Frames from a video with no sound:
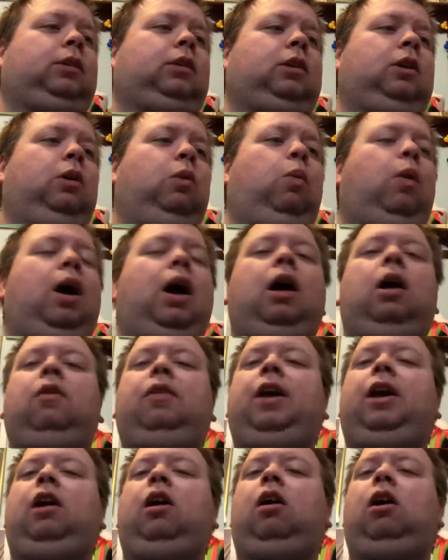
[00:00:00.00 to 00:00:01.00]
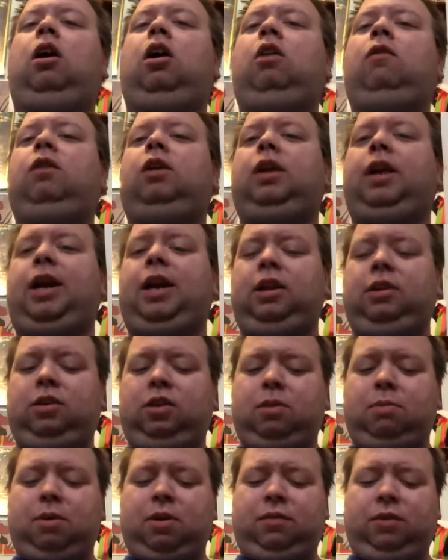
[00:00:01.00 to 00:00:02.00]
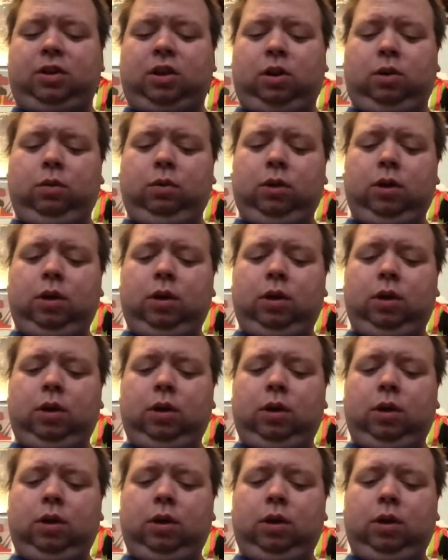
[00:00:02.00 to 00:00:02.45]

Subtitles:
While they are related to the buffalo,